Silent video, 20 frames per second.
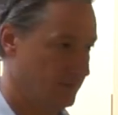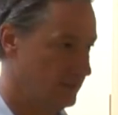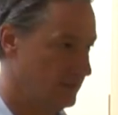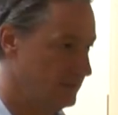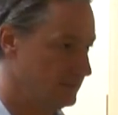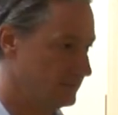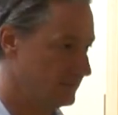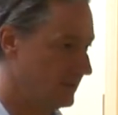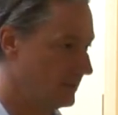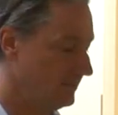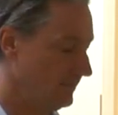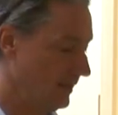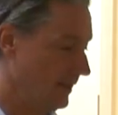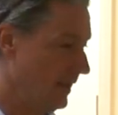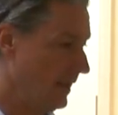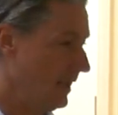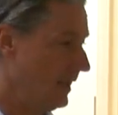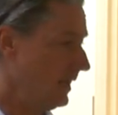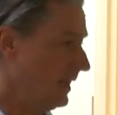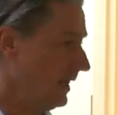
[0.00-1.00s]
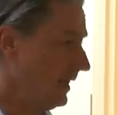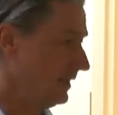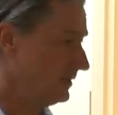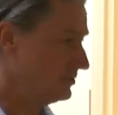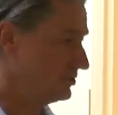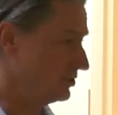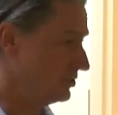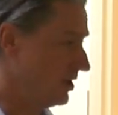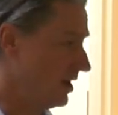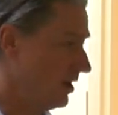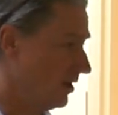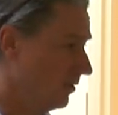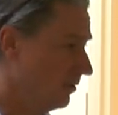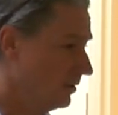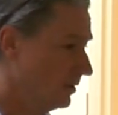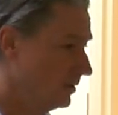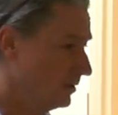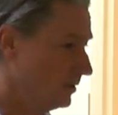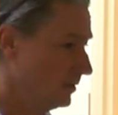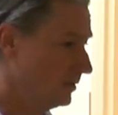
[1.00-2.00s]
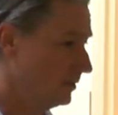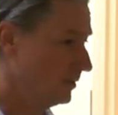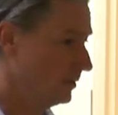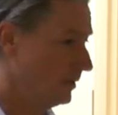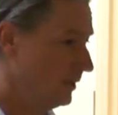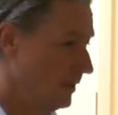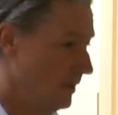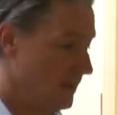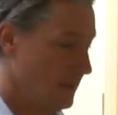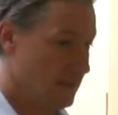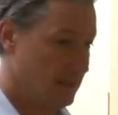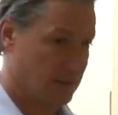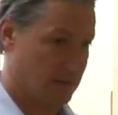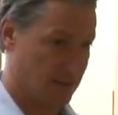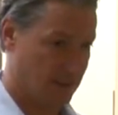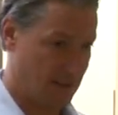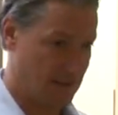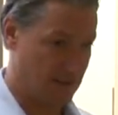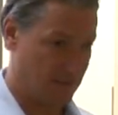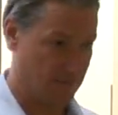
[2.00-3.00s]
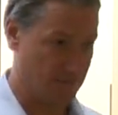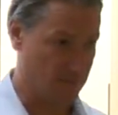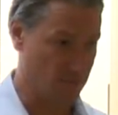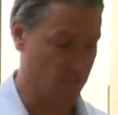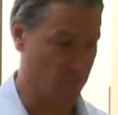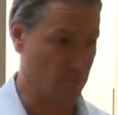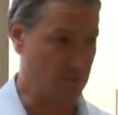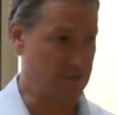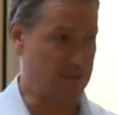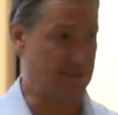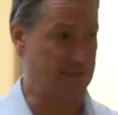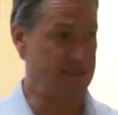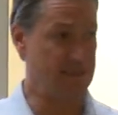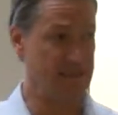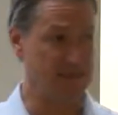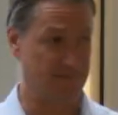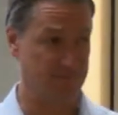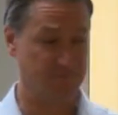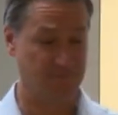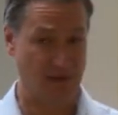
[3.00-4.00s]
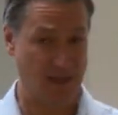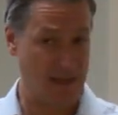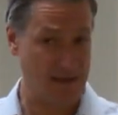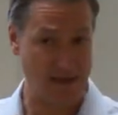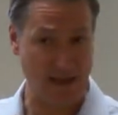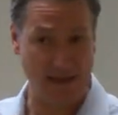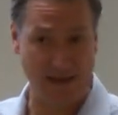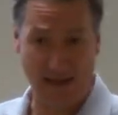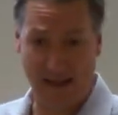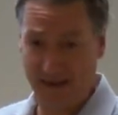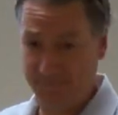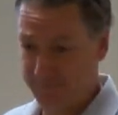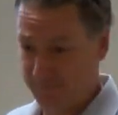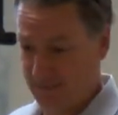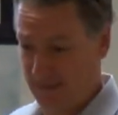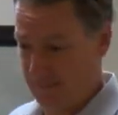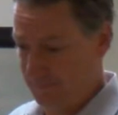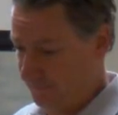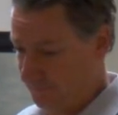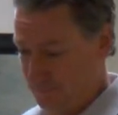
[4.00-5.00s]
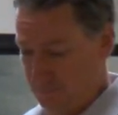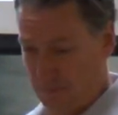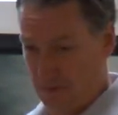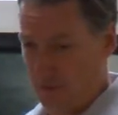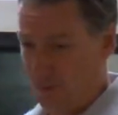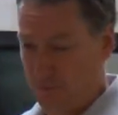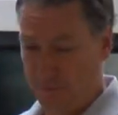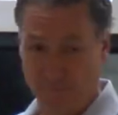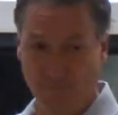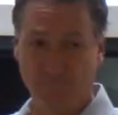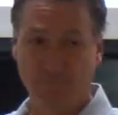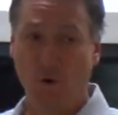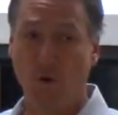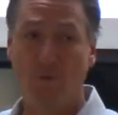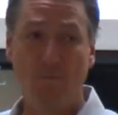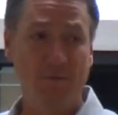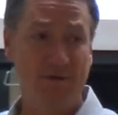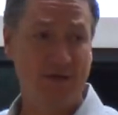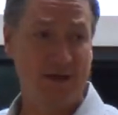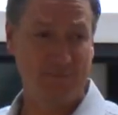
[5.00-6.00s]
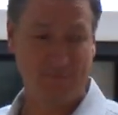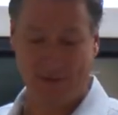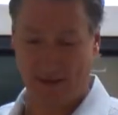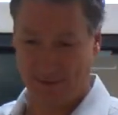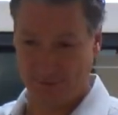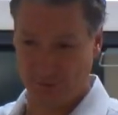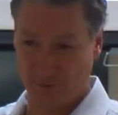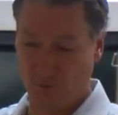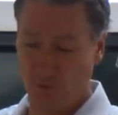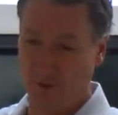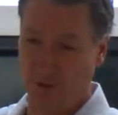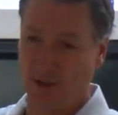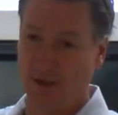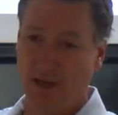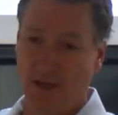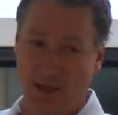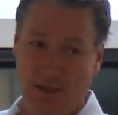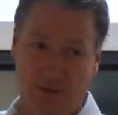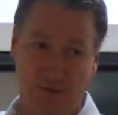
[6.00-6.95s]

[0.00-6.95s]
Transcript: The kids say to me, how did you know? You know, like, they're relieved. And, and after they, you've opened up that door.